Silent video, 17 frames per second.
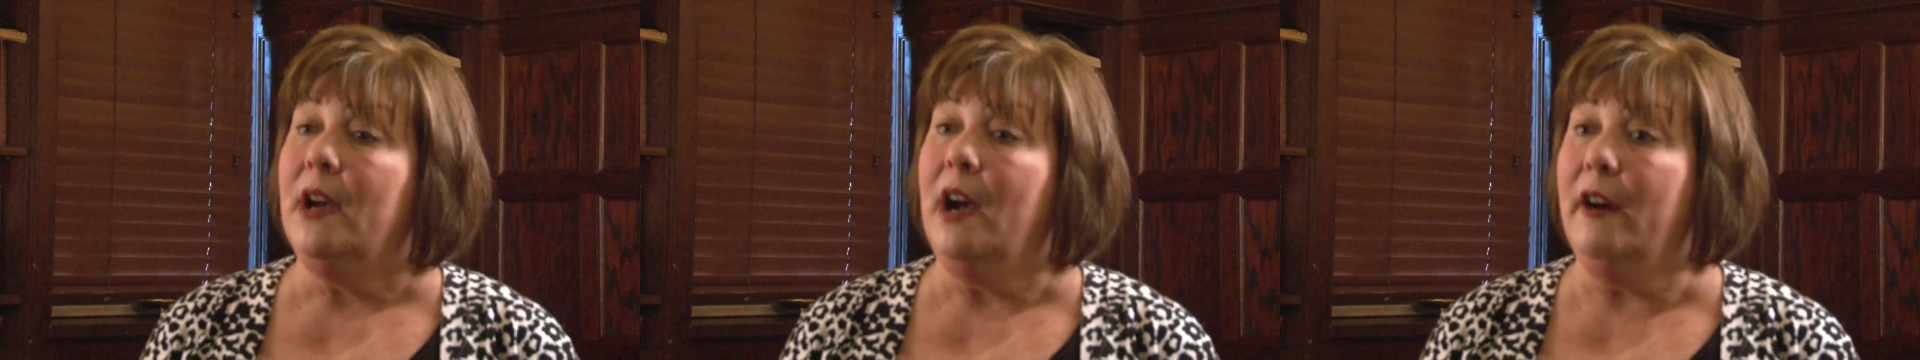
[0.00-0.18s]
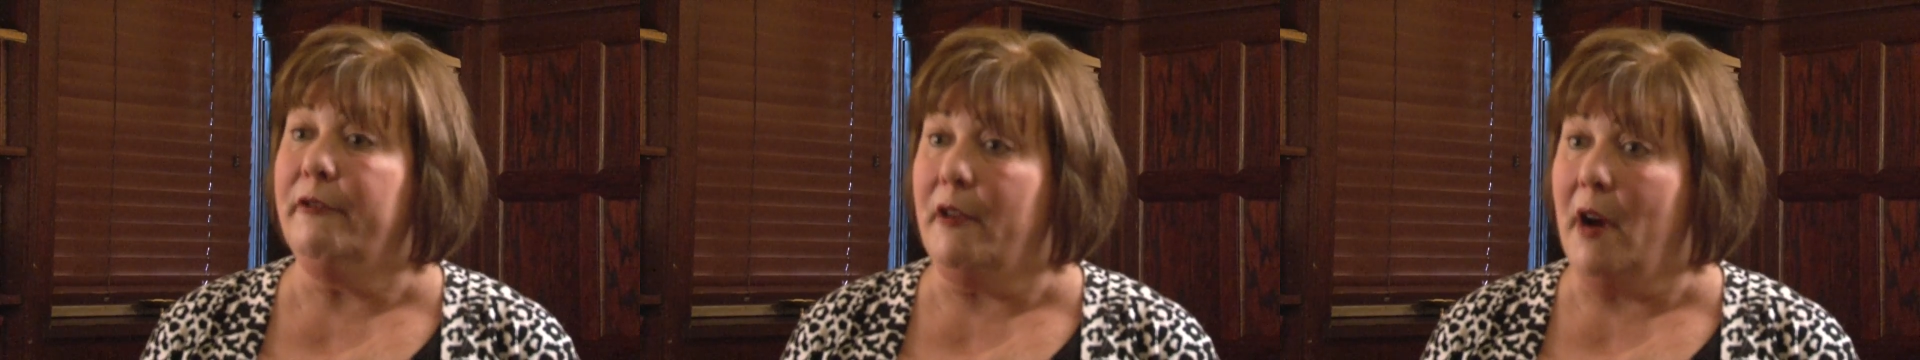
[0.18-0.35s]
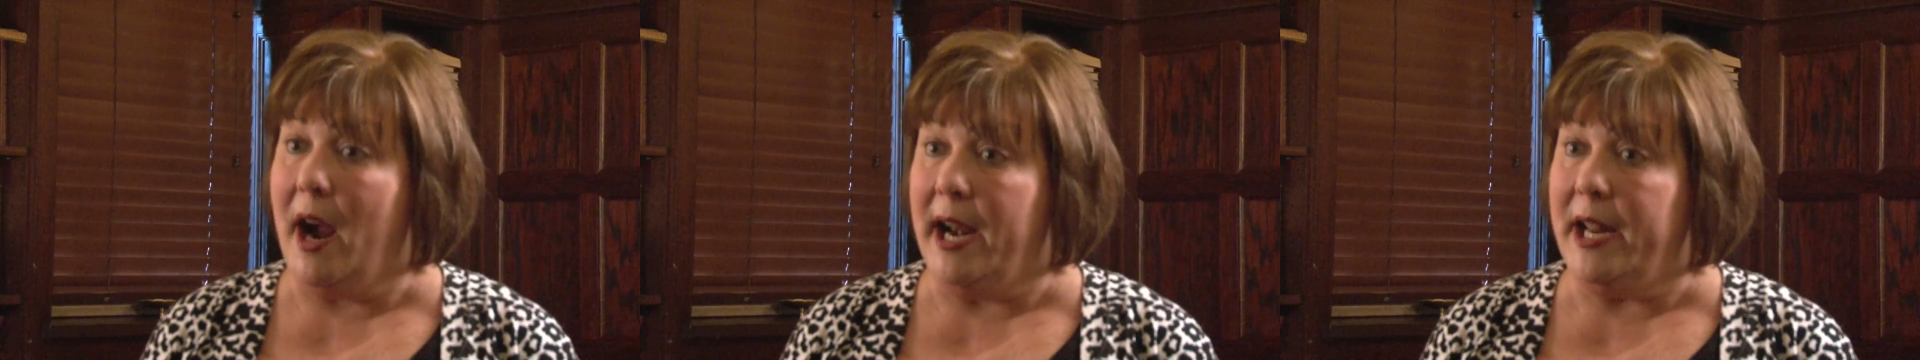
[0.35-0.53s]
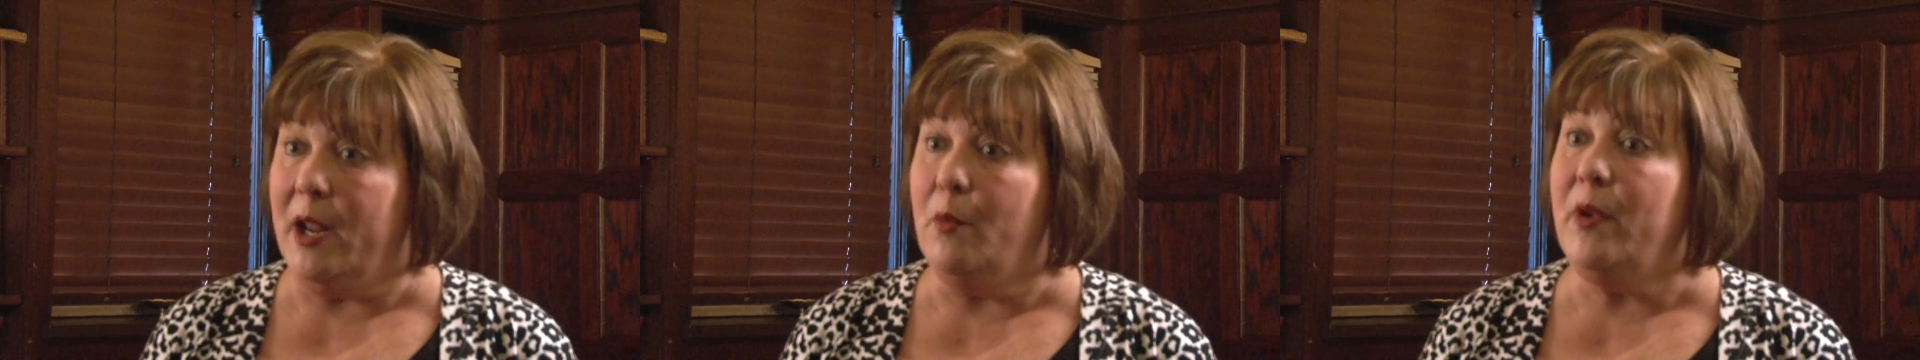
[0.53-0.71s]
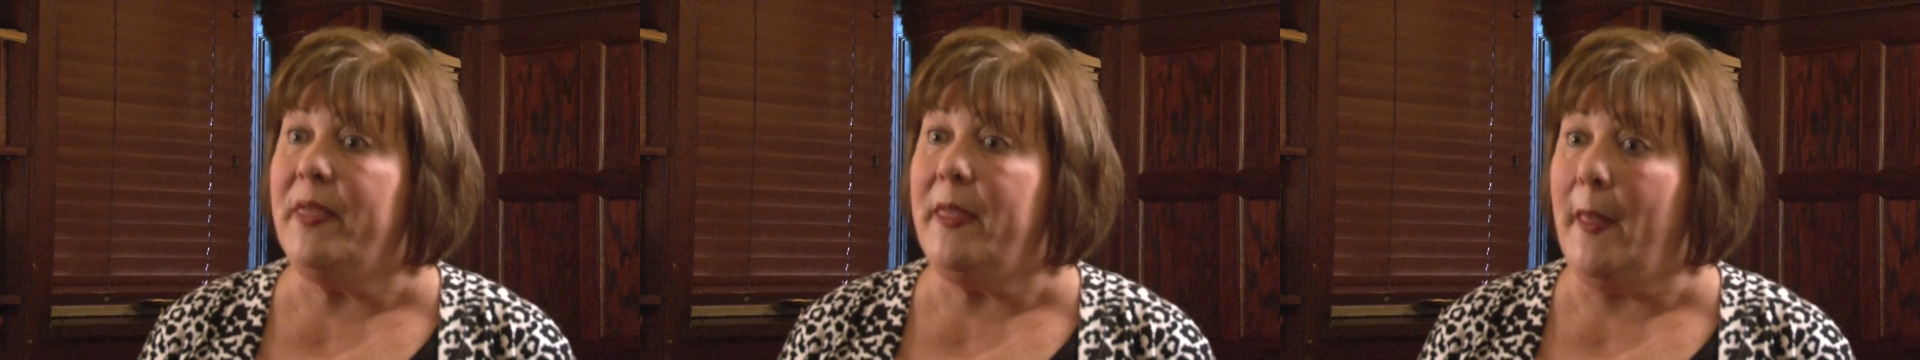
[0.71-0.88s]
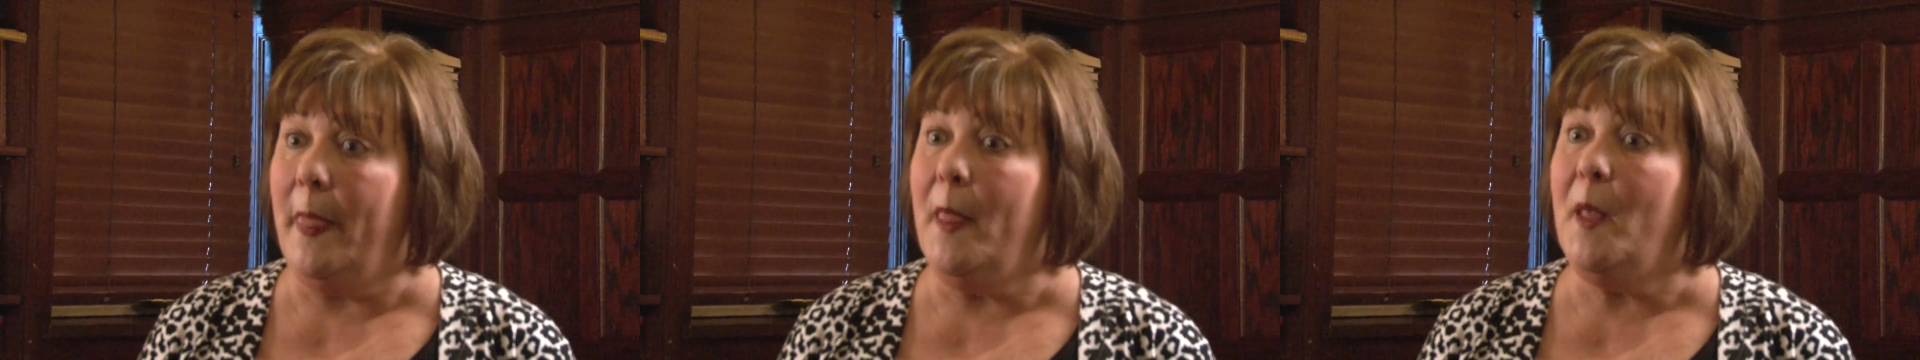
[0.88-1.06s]
of writing
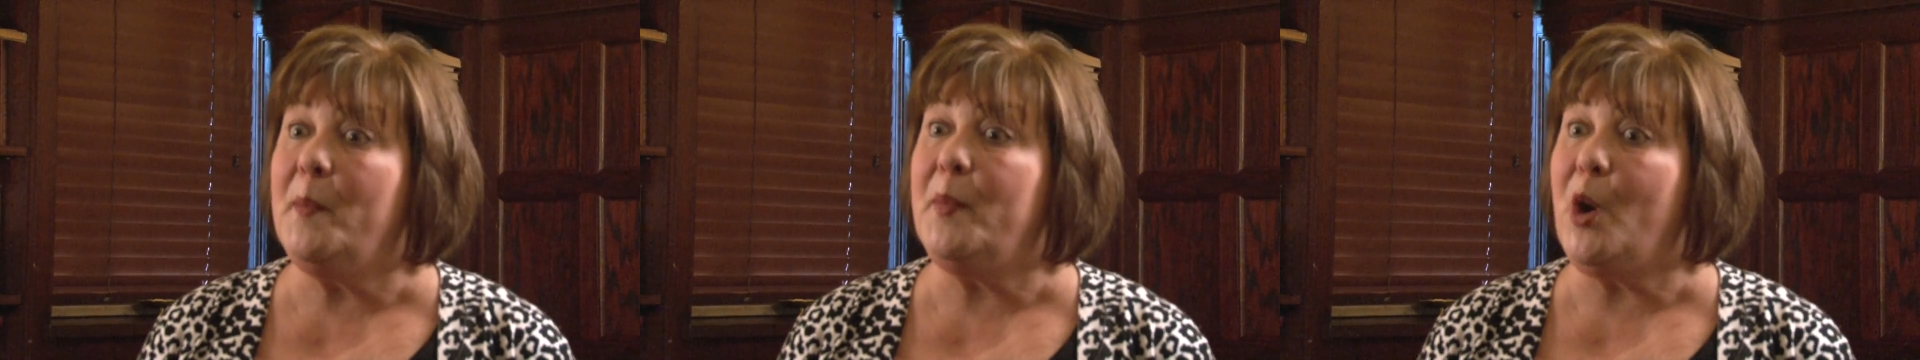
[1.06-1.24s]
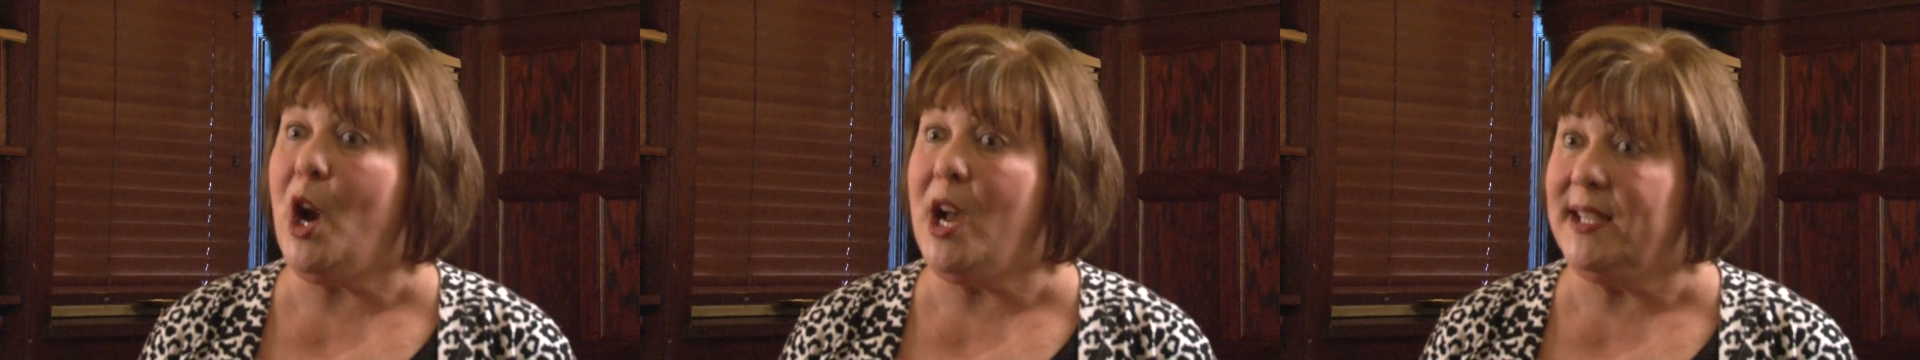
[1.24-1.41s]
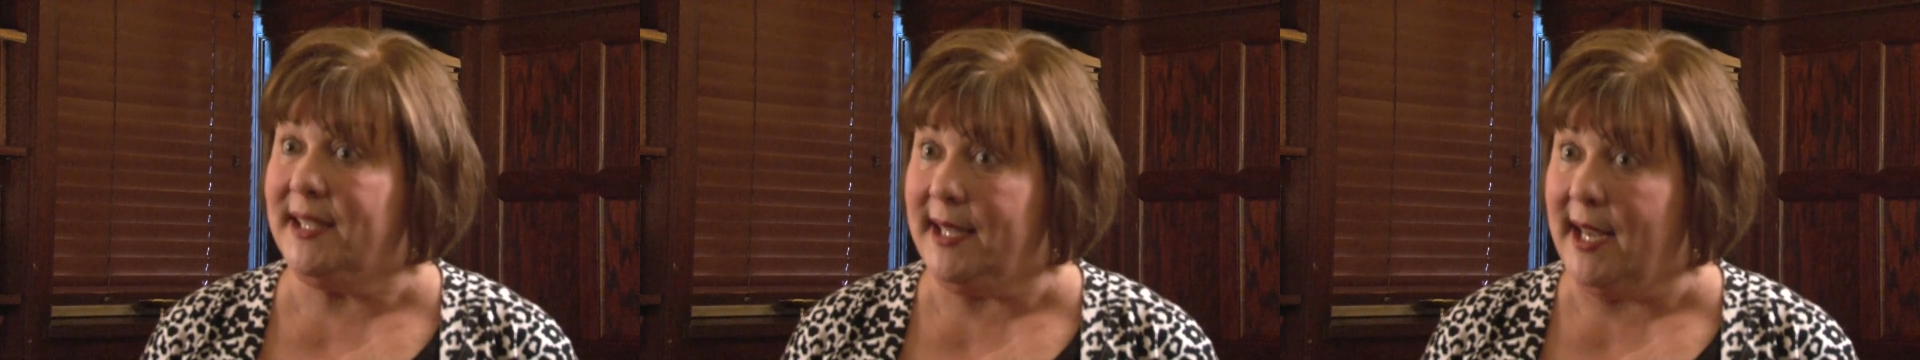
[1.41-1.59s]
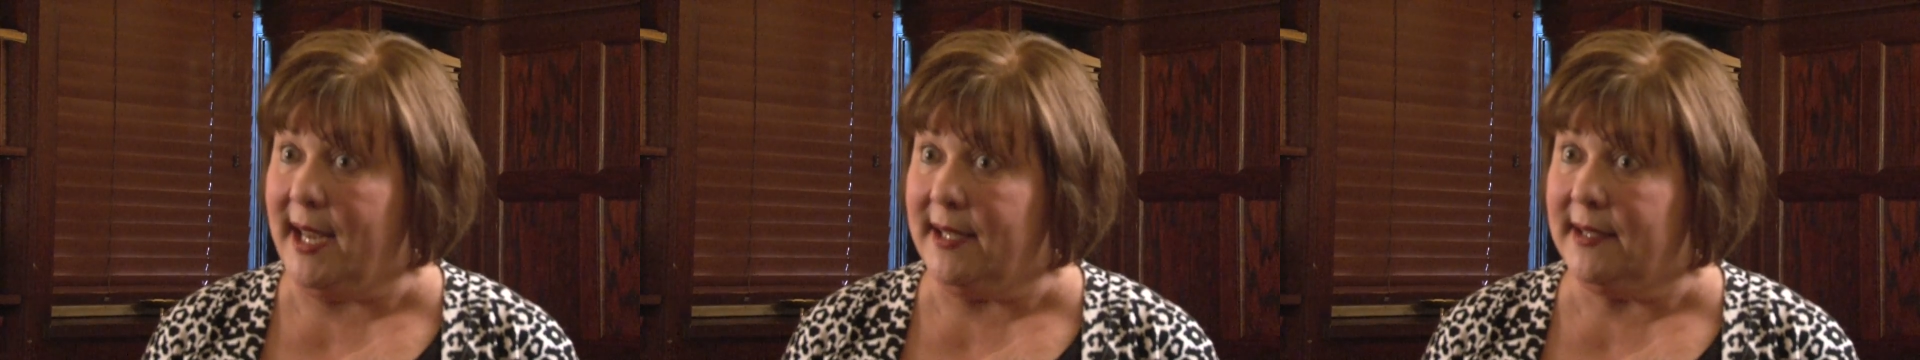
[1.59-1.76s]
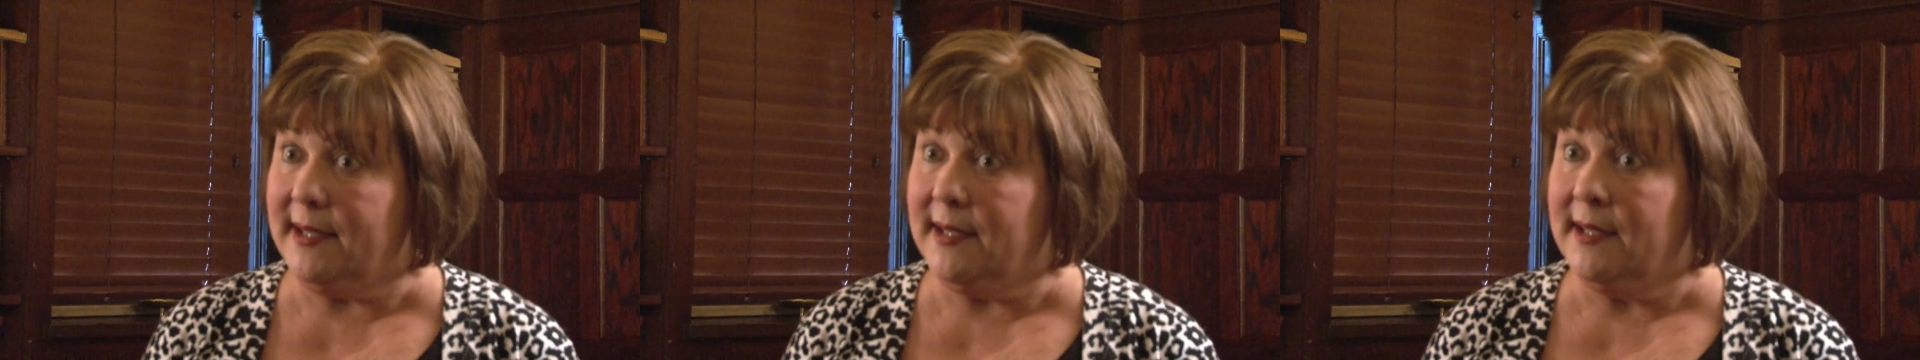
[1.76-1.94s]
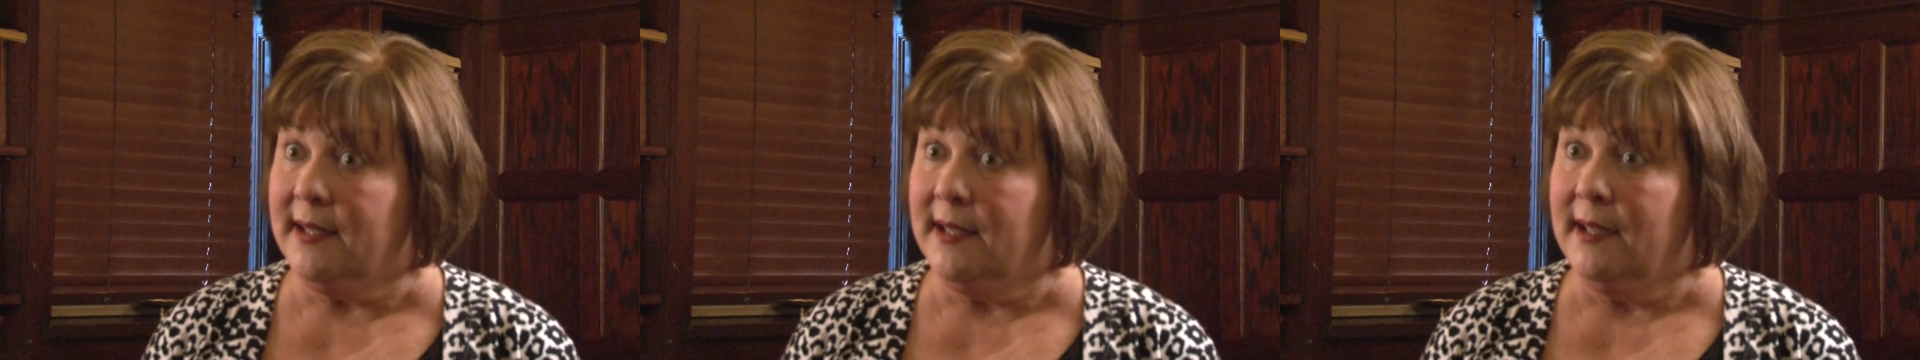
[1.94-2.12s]
within the
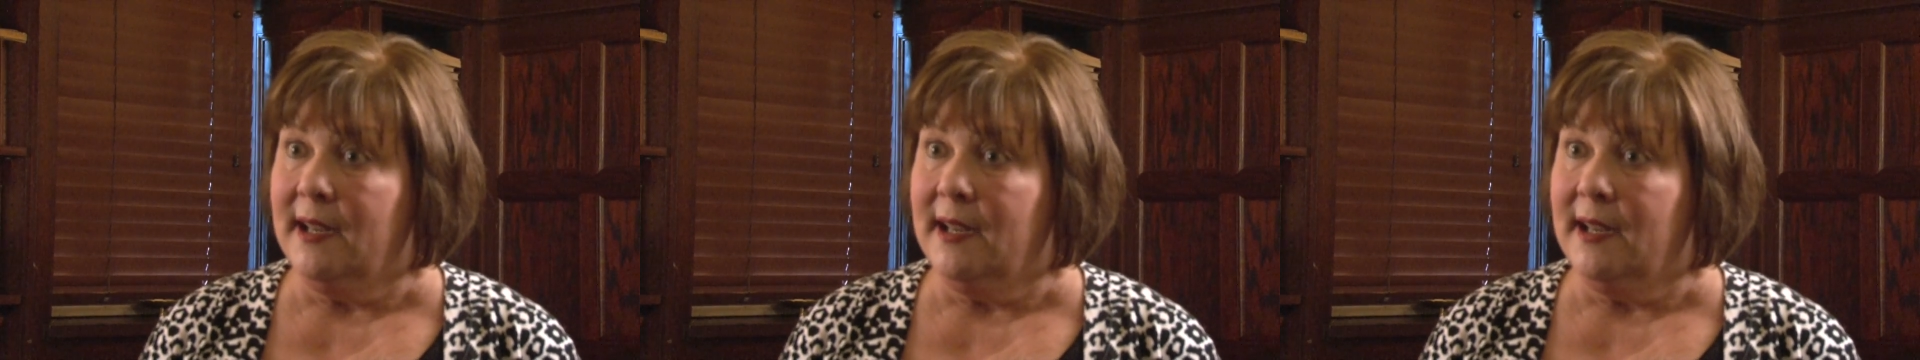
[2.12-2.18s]
process.